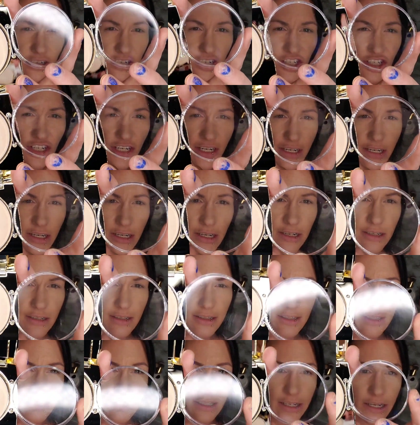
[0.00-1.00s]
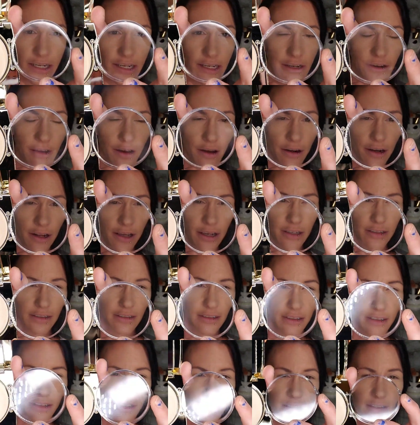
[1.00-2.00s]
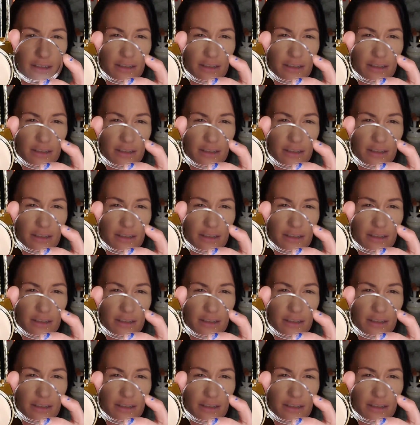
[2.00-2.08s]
GC on it.